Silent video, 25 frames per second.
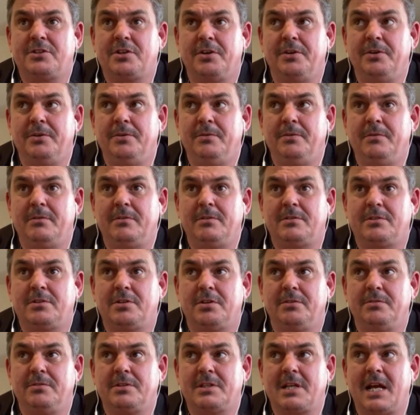two
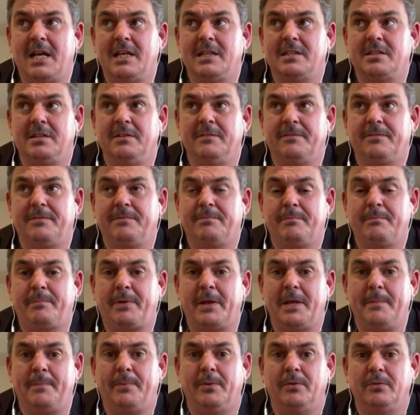sets of
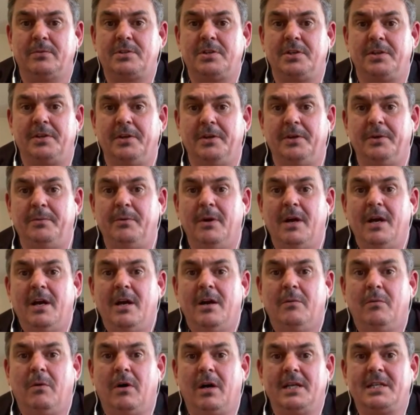people to do
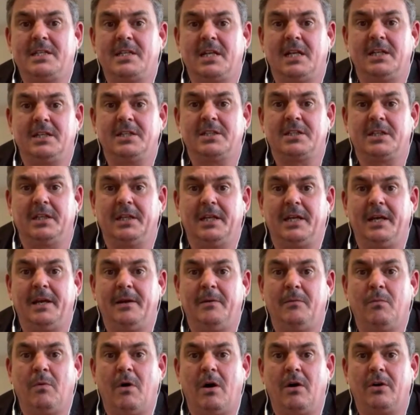what essentially
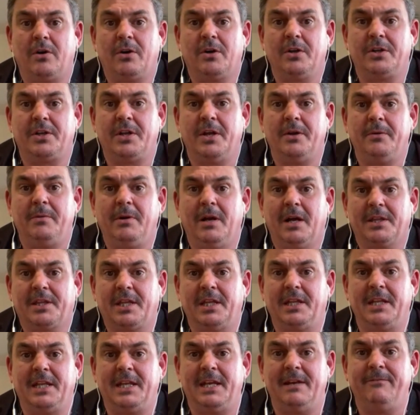one could do? I
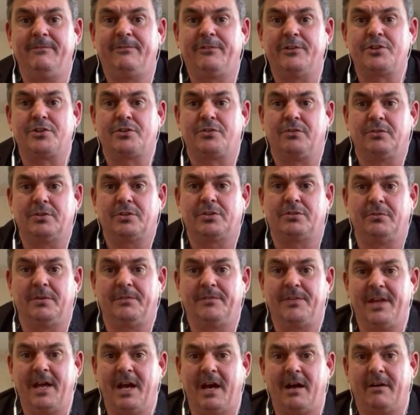think the infrastructure
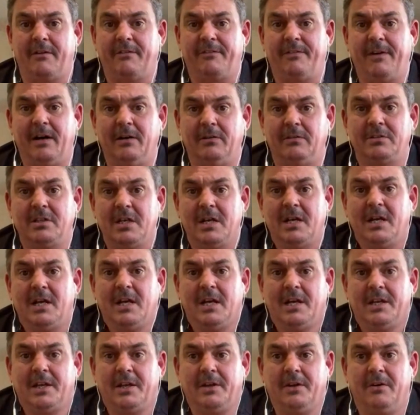of the RFL's,
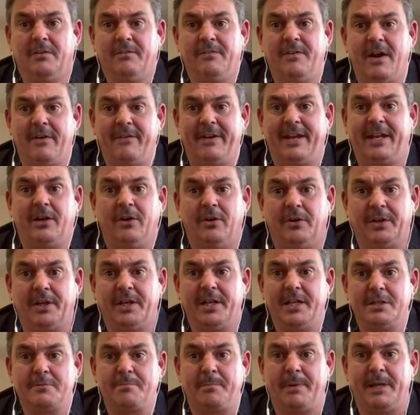very good,
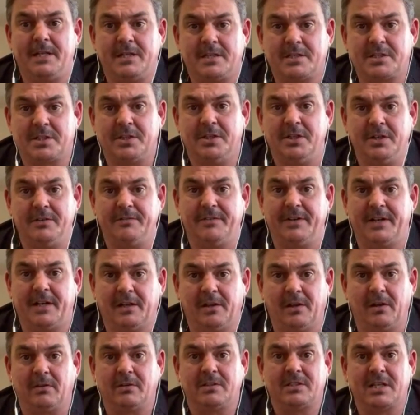and it's been serving a
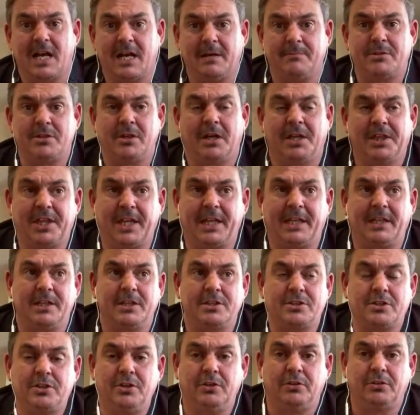long time. So I think
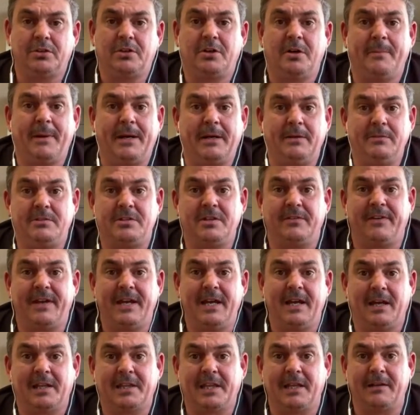there's good come out of
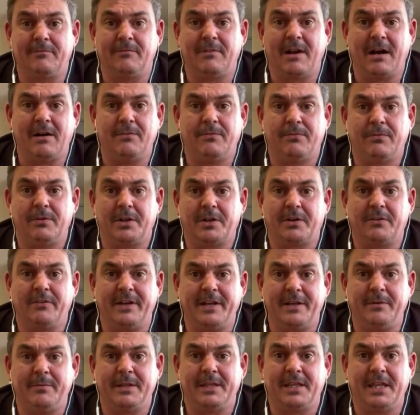it. I think Ralph would
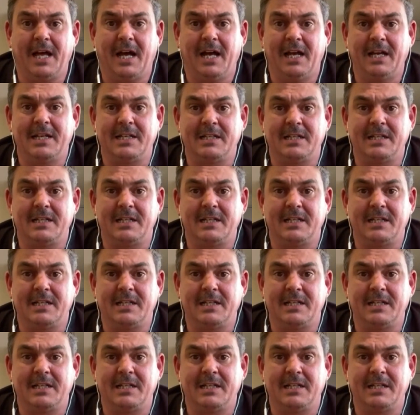agree with that